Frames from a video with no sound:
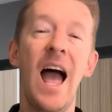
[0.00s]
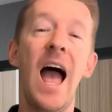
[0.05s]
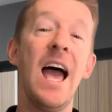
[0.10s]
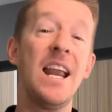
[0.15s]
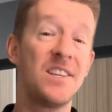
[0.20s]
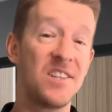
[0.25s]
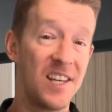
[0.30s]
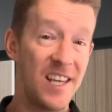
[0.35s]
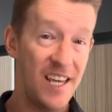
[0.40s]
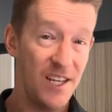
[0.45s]

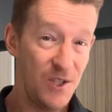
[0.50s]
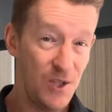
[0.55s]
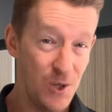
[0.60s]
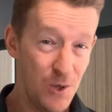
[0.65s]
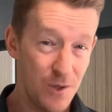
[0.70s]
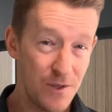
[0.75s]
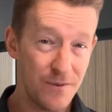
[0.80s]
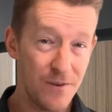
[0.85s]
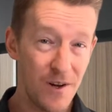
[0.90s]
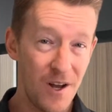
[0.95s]
And to get
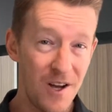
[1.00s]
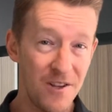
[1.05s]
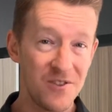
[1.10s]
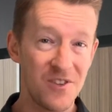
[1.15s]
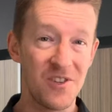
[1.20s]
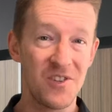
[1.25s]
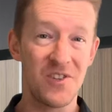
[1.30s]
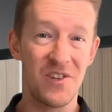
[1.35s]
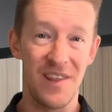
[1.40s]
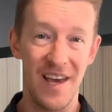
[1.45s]
useful
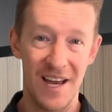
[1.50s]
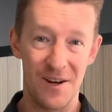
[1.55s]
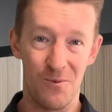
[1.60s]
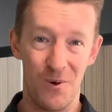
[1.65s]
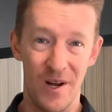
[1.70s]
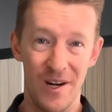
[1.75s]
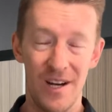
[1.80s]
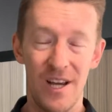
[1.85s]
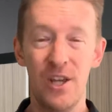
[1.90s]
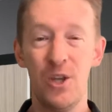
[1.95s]
answers to that
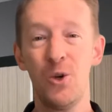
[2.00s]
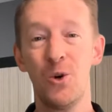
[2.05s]
one,